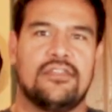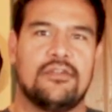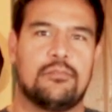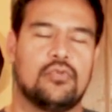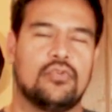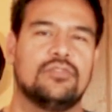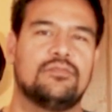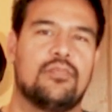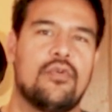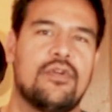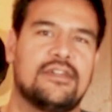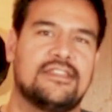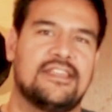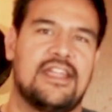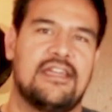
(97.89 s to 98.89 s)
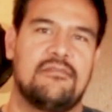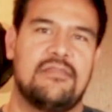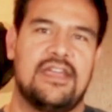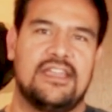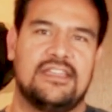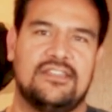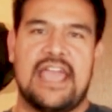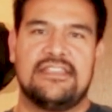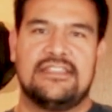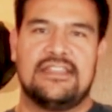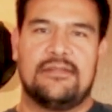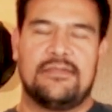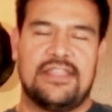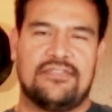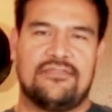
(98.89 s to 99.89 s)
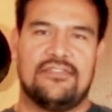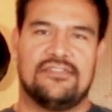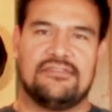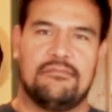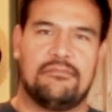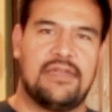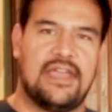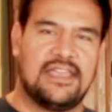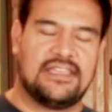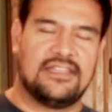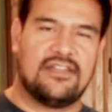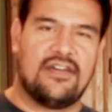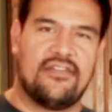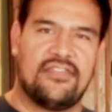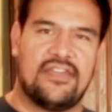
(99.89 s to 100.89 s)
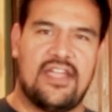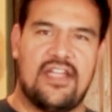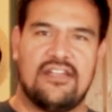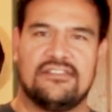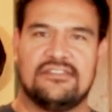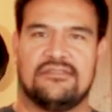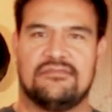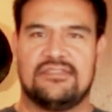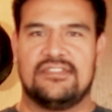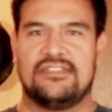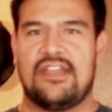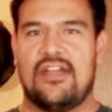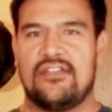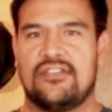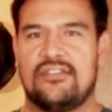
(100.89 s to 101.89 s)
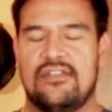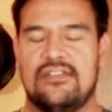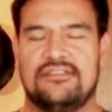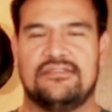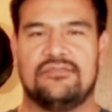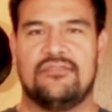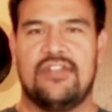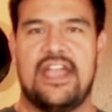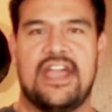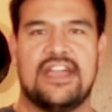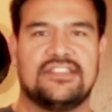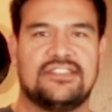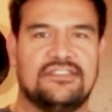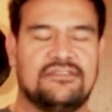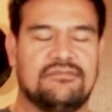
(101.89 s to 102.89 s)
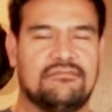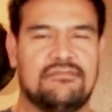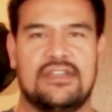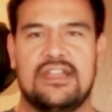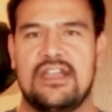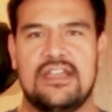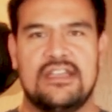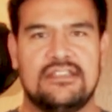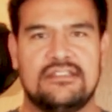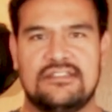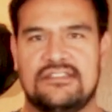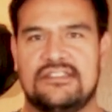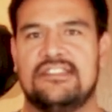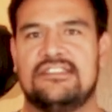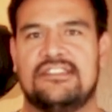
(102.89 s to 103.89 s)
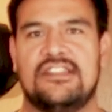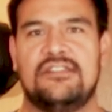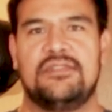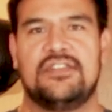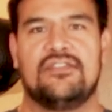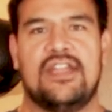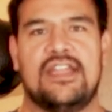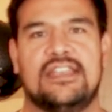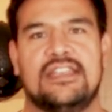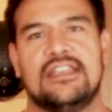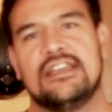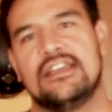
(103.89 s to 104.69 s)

the pulled pork that I make, and then I'm gonna throw some bacon on there and some sour cream, some ranch, and it's gonna be great.